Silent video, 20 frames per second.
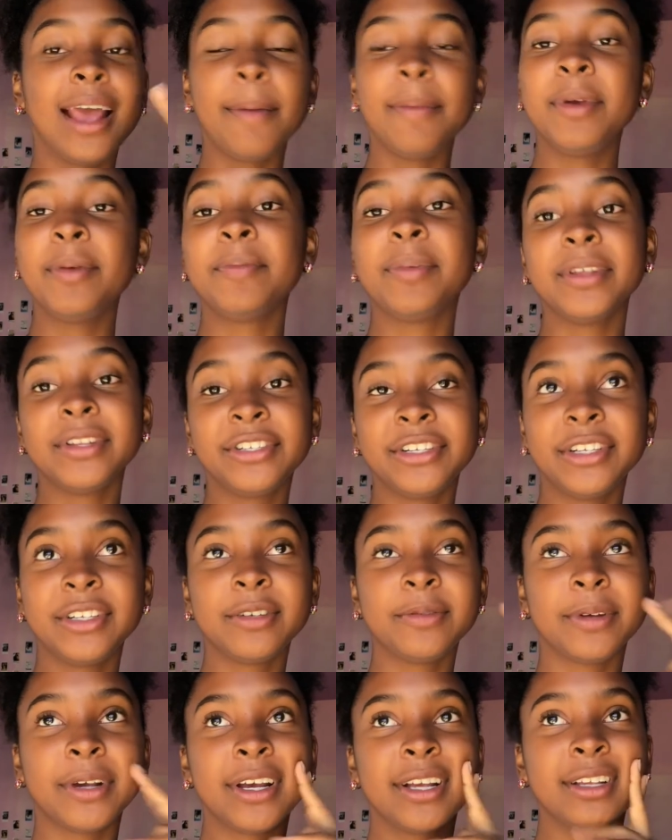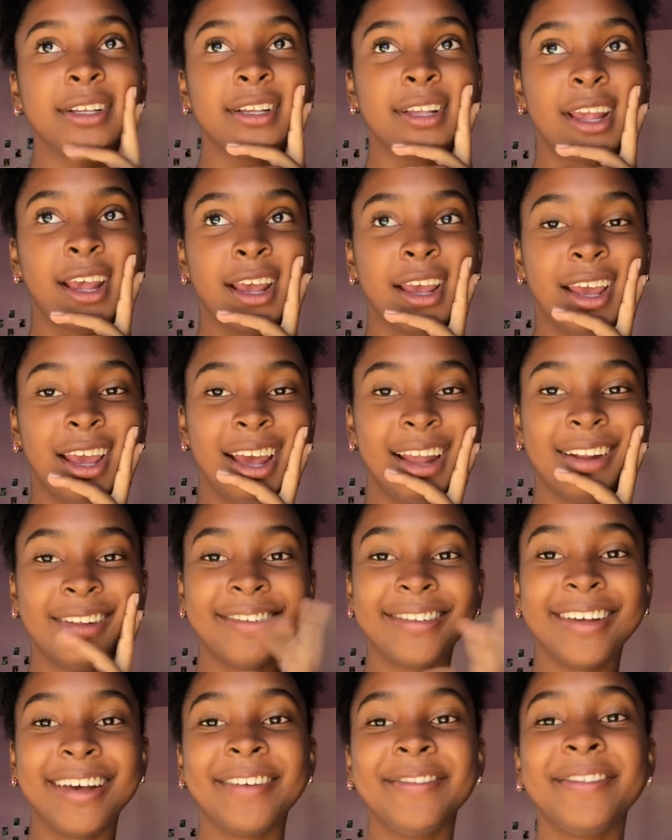I mean pictures, because like, I
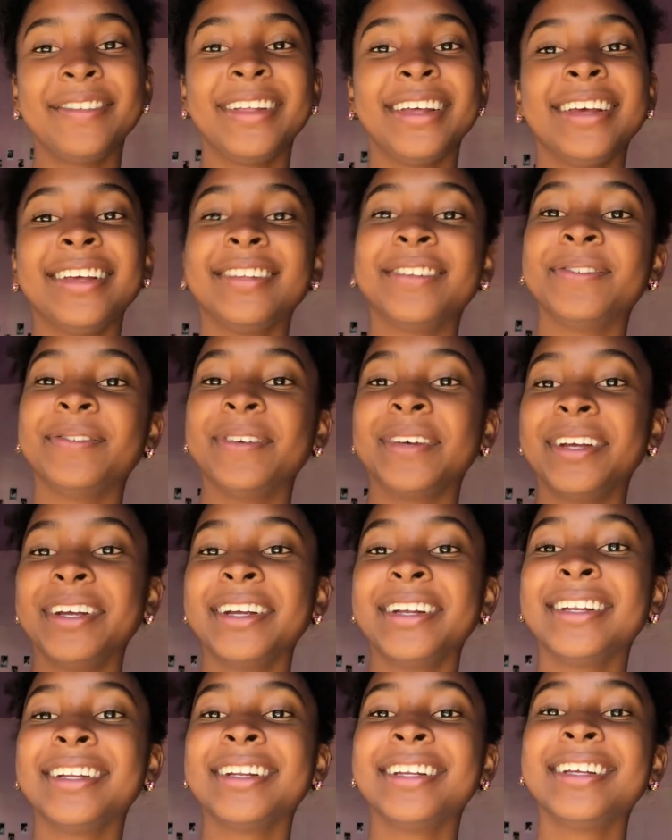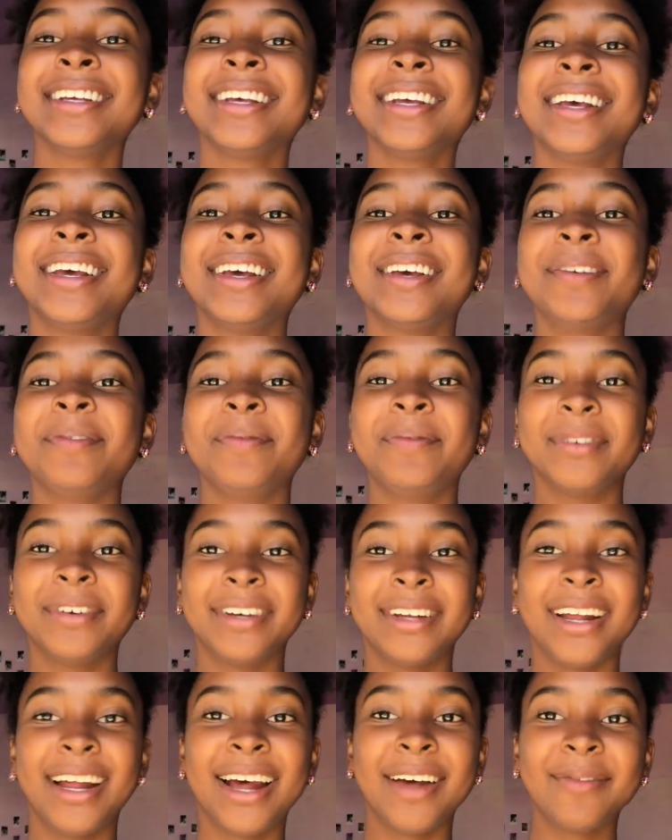don't know, I feel like it's weird,
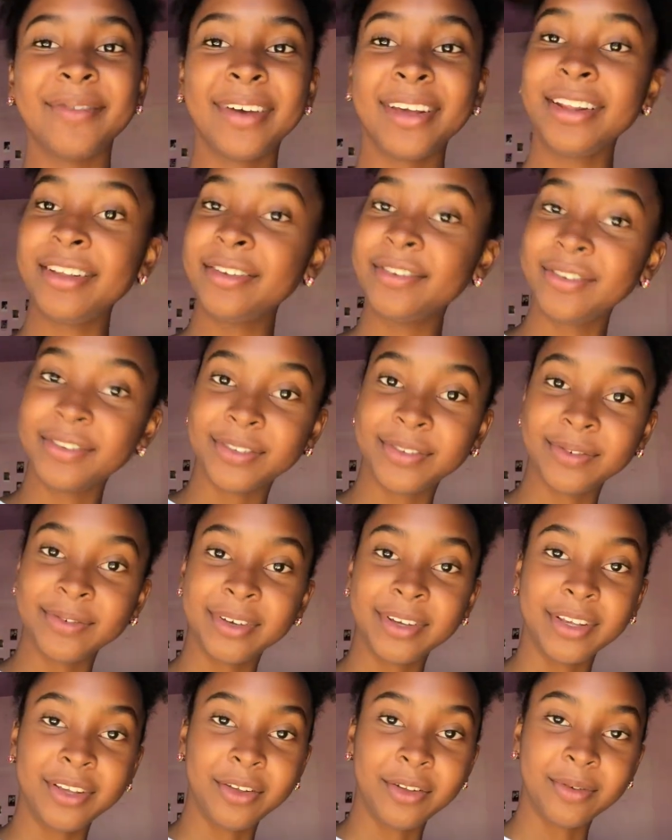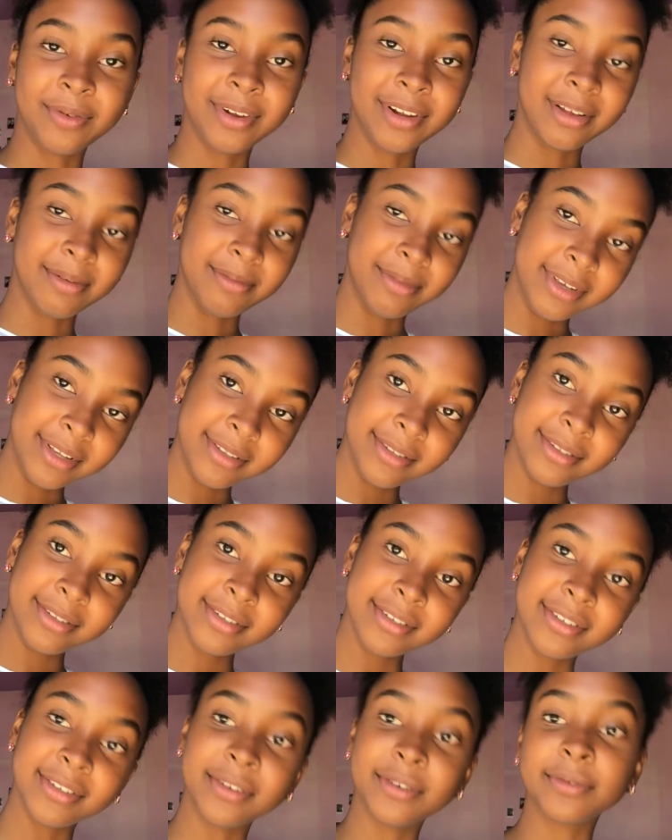but I'm getting used to it, you know what I mean?
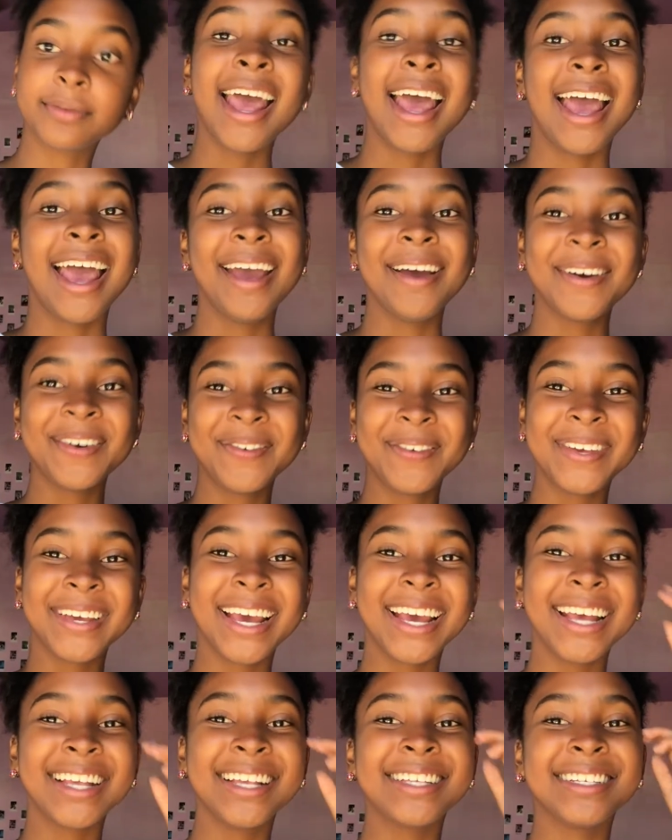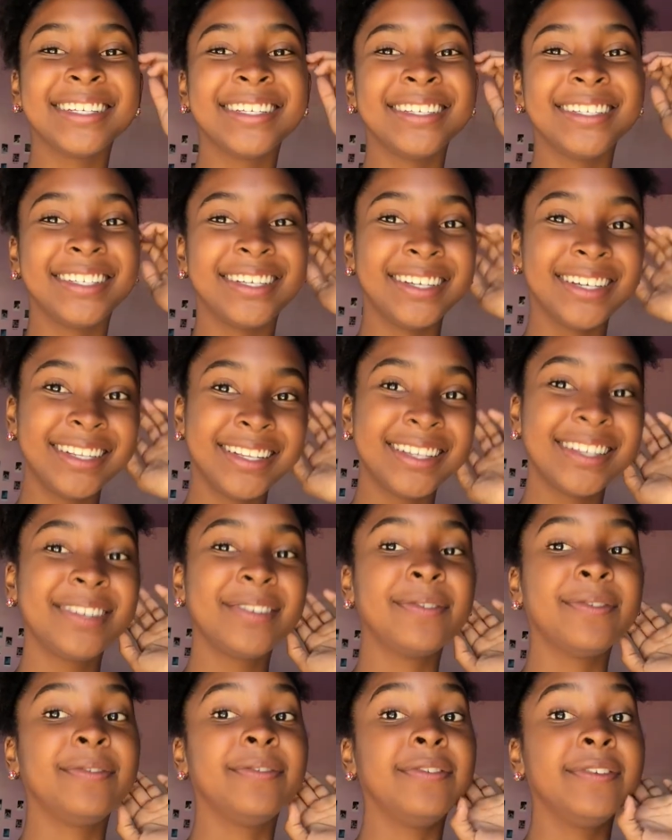So I hope you guys enjoyed
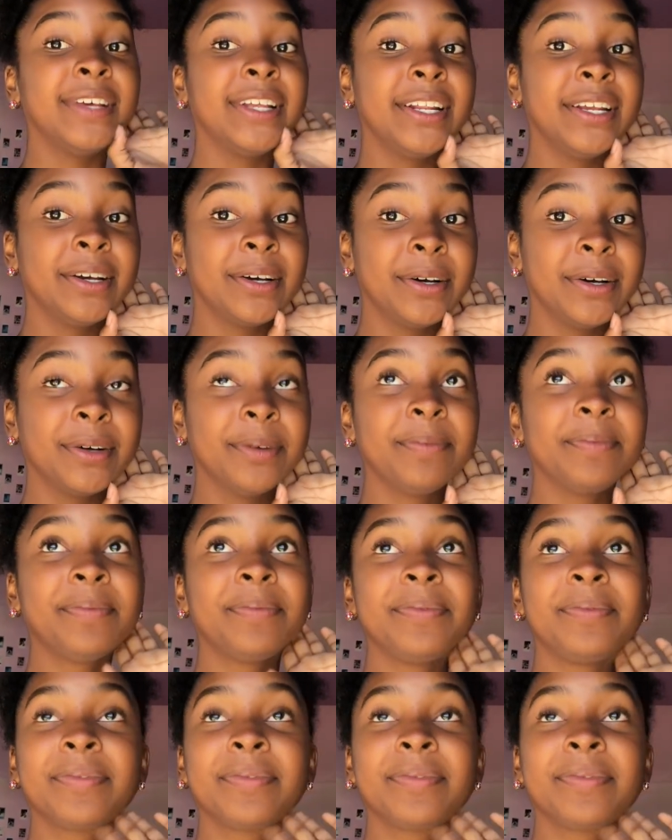this video.